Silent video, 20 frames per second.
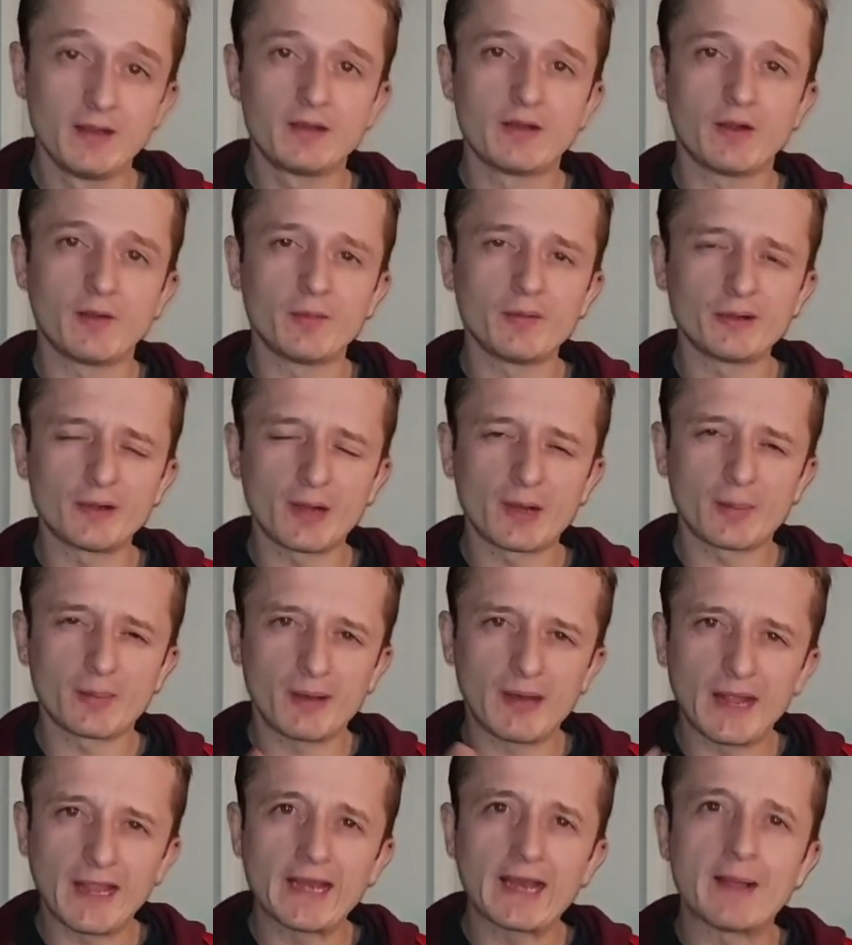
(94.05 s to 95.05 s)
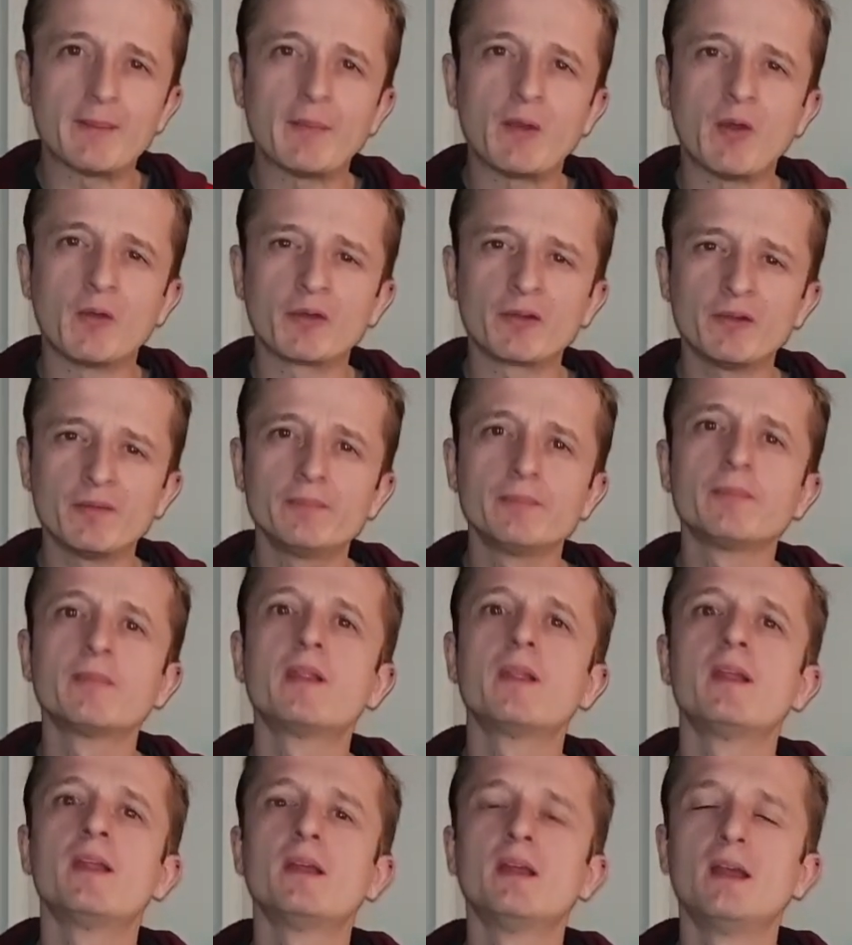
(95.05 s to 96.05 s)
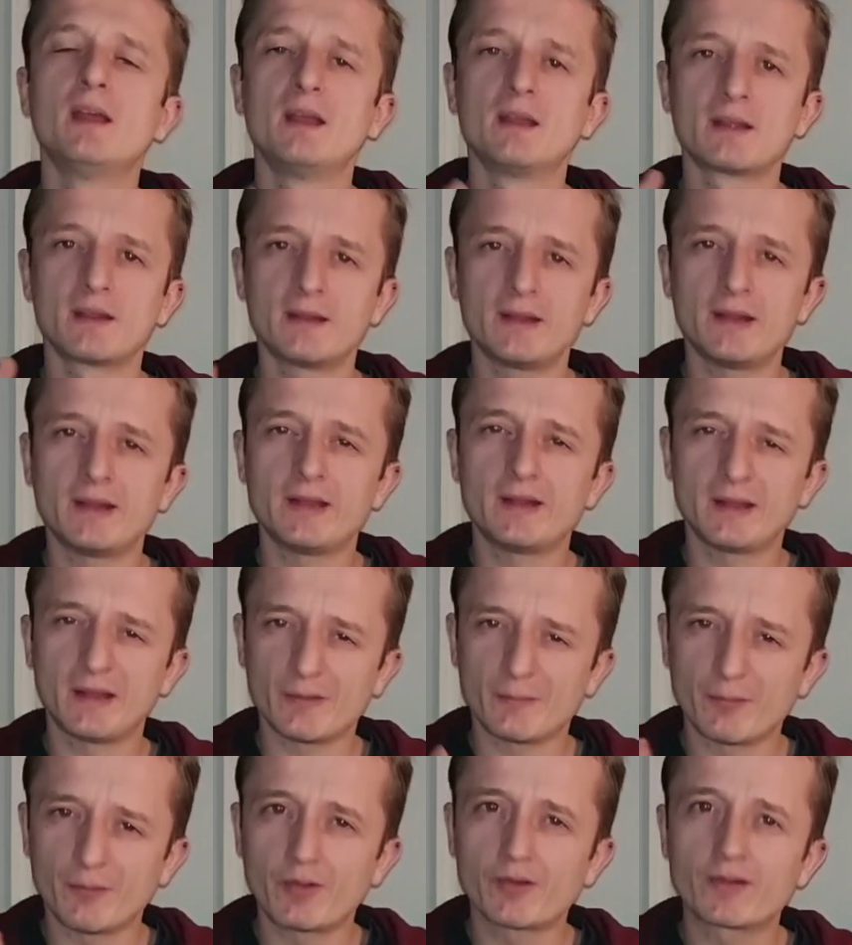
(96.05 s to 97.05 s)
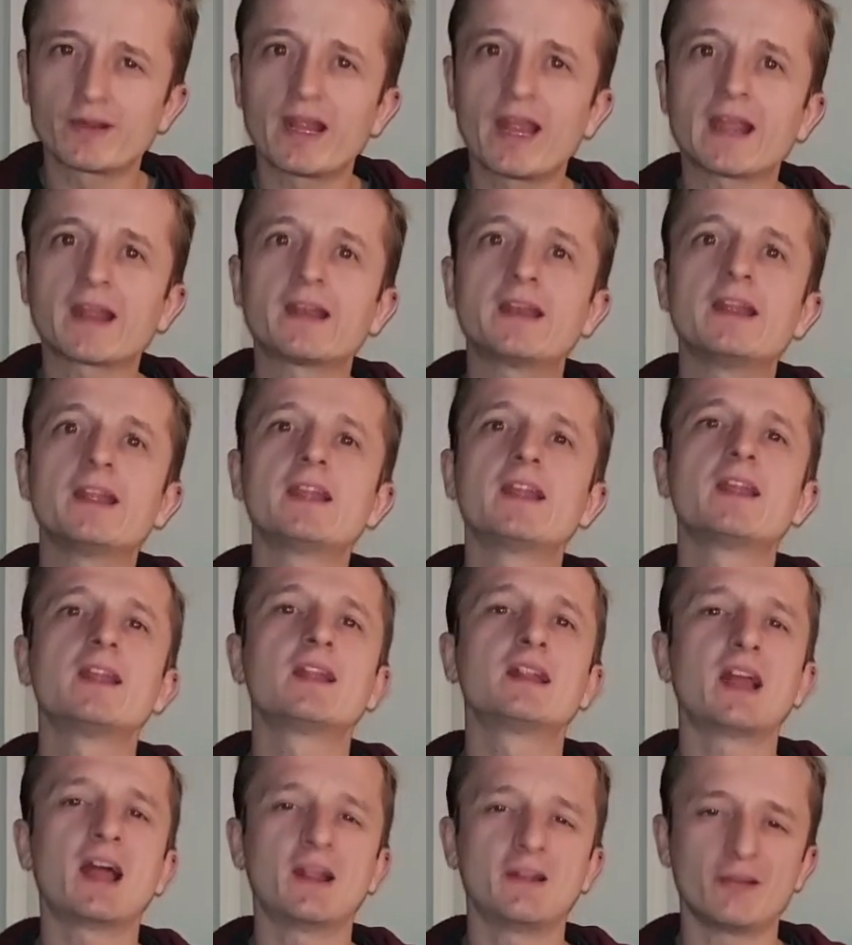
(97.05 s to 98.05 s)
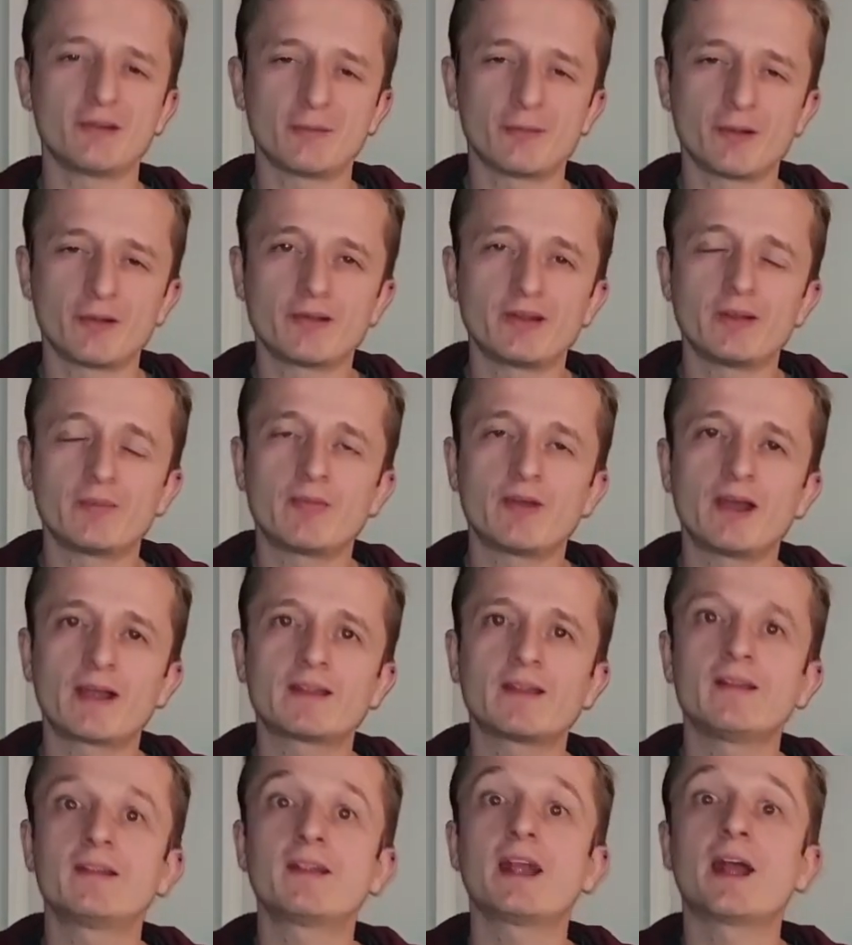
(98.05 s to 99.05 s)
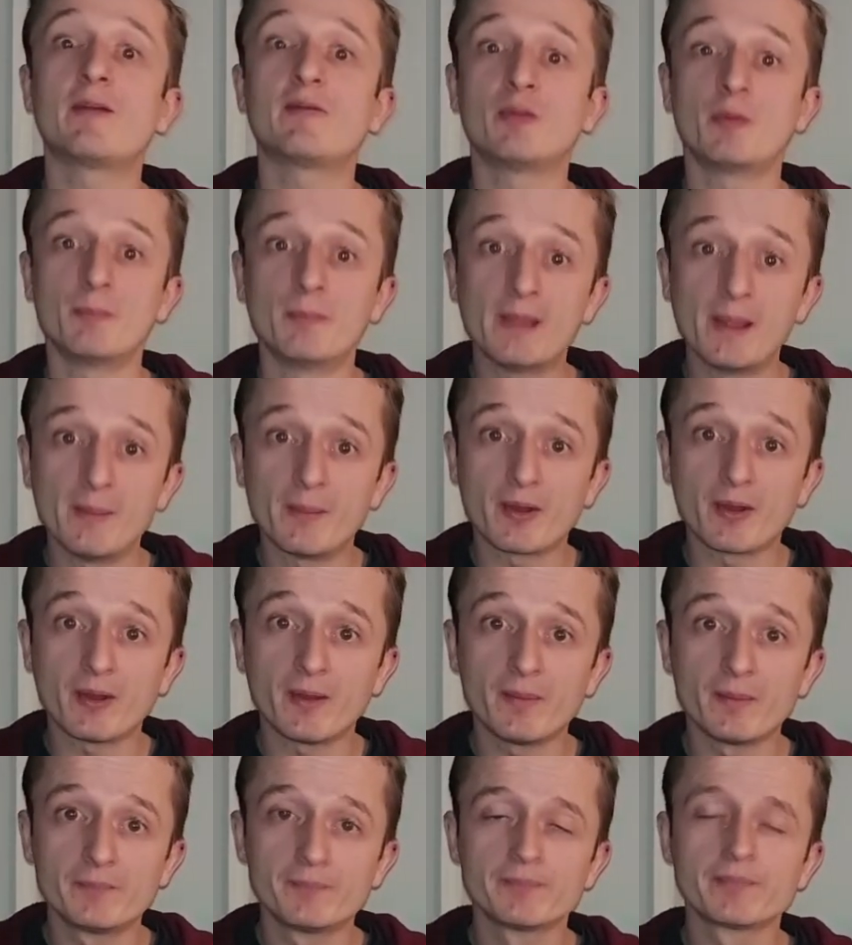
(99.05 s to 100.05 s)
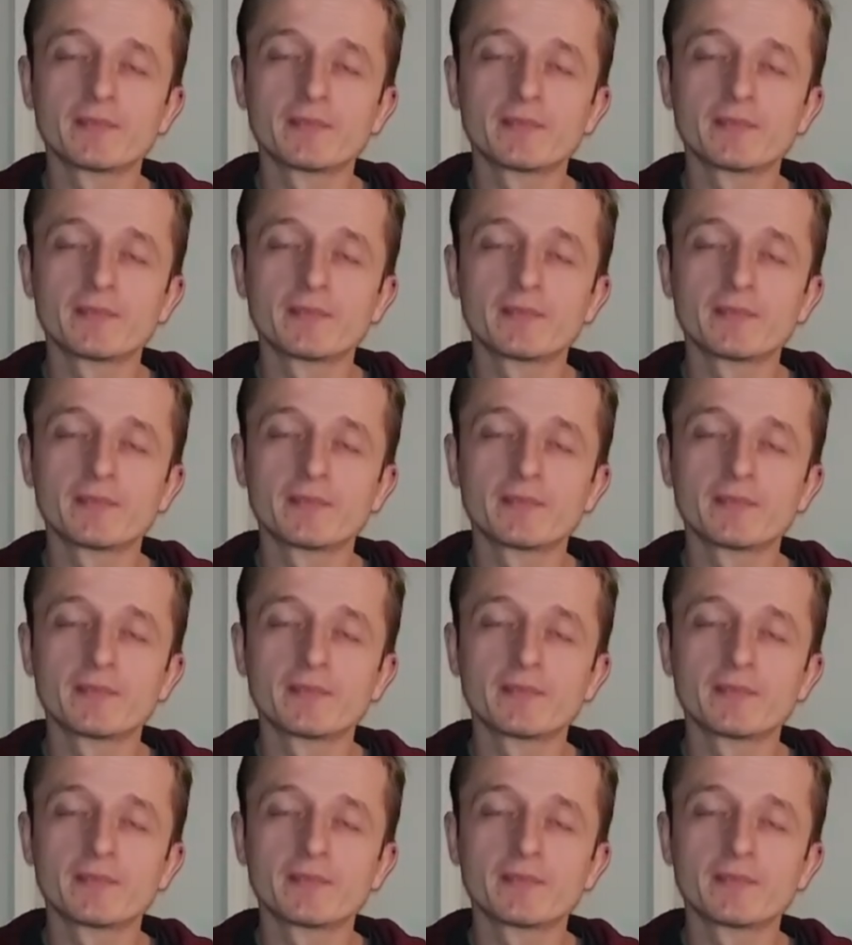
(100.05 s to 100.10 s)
So I'm just going to play that motion, because this is the fourth technique that I just wanted to practice. And remember,